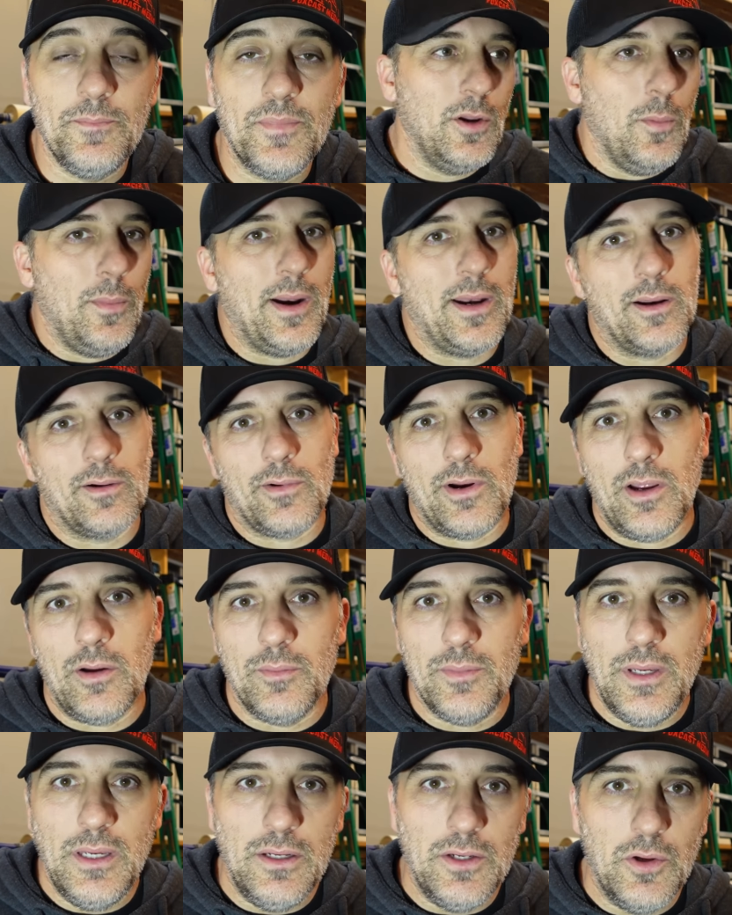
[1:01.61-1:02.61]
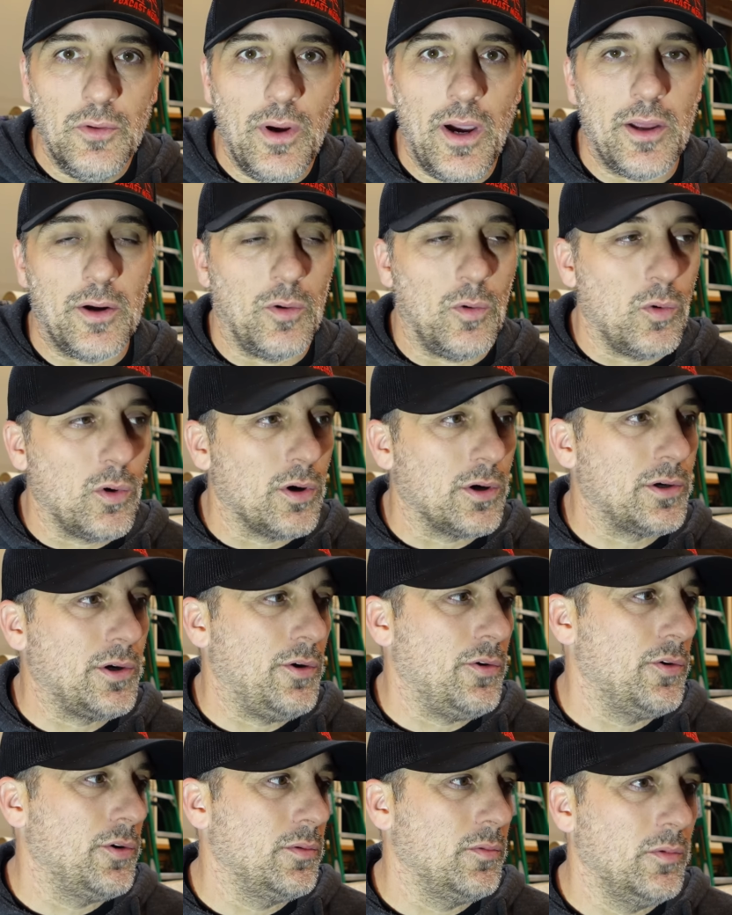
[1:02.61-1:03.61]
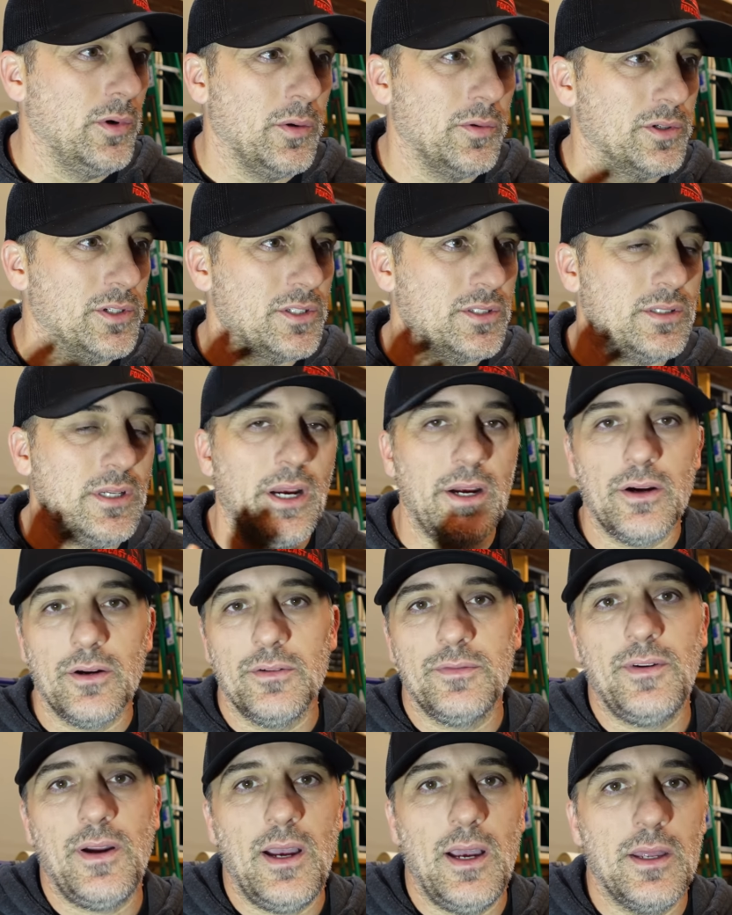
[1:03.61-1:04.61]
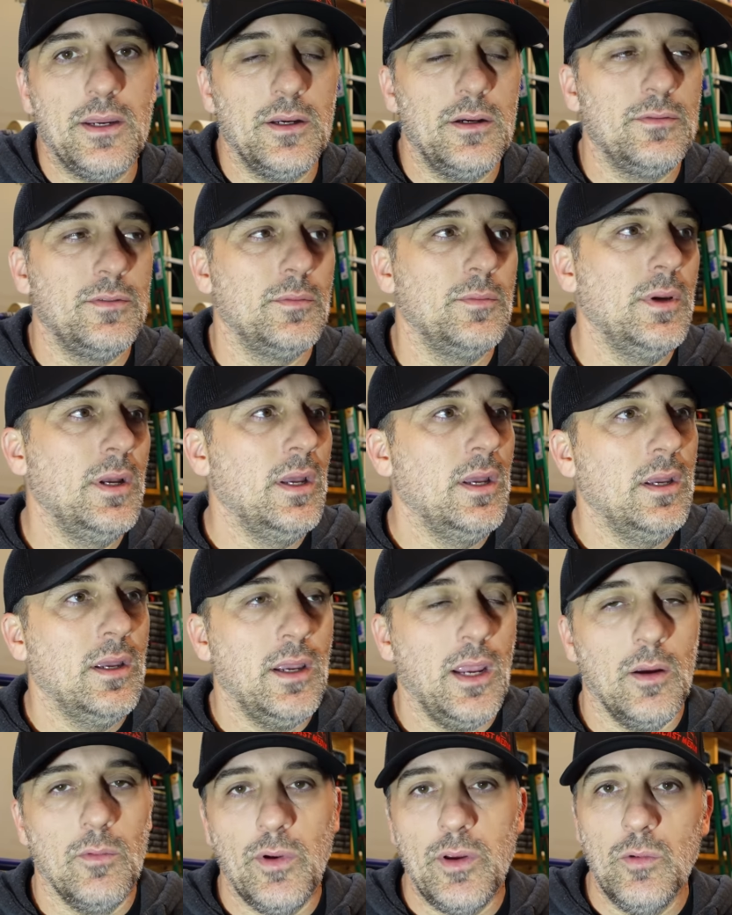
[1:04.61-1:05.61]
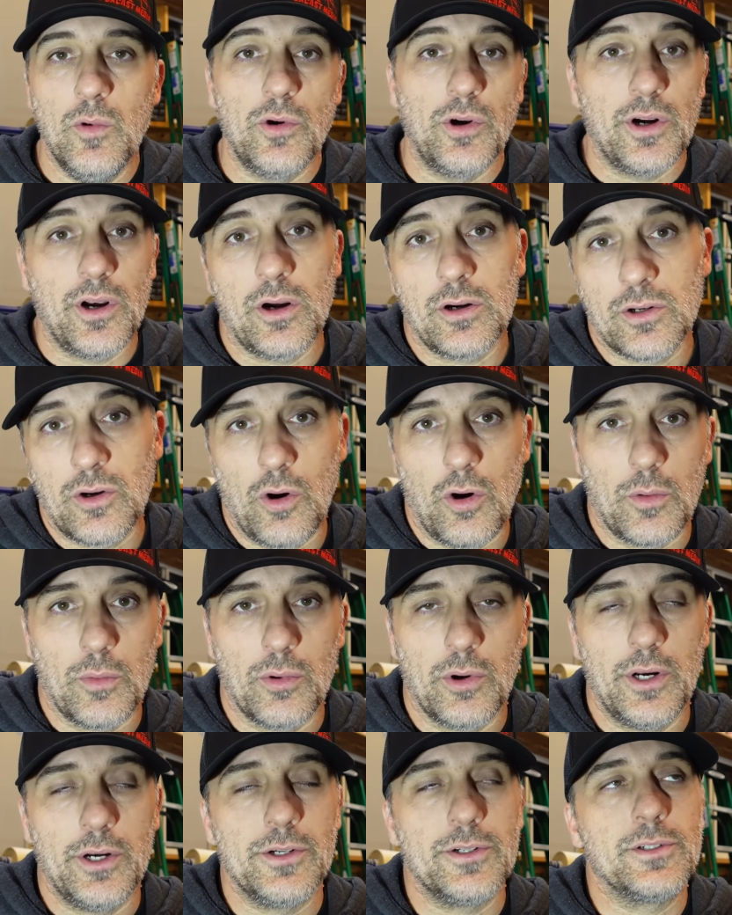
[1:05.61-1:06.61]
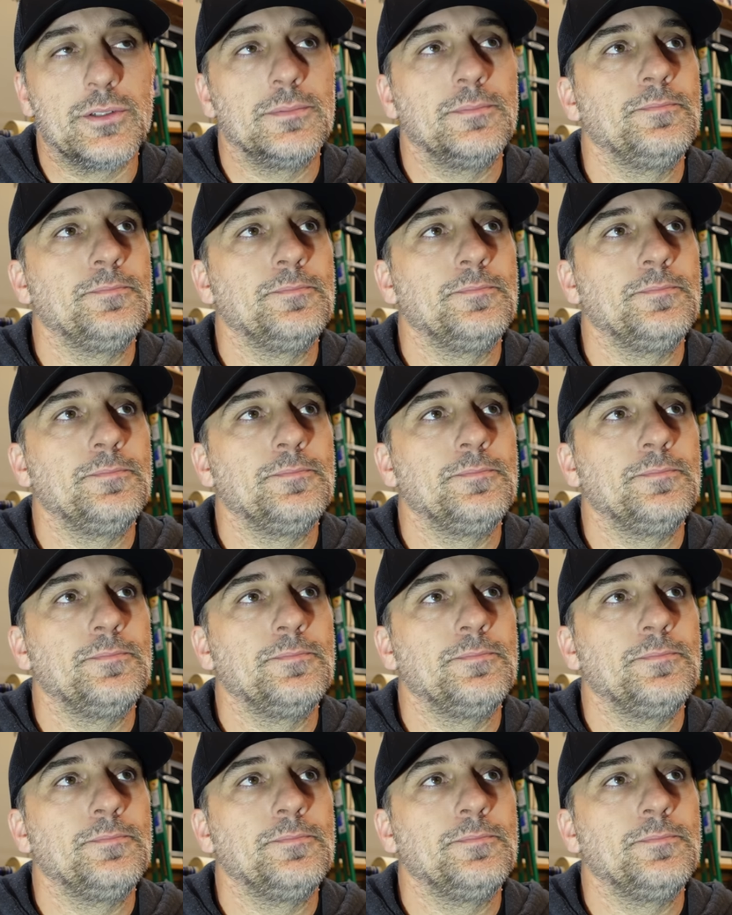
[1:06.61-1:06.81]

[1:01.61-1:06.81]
Nobody around me knew how to work on them. We were just terrified of them, and we wanted our carburetors.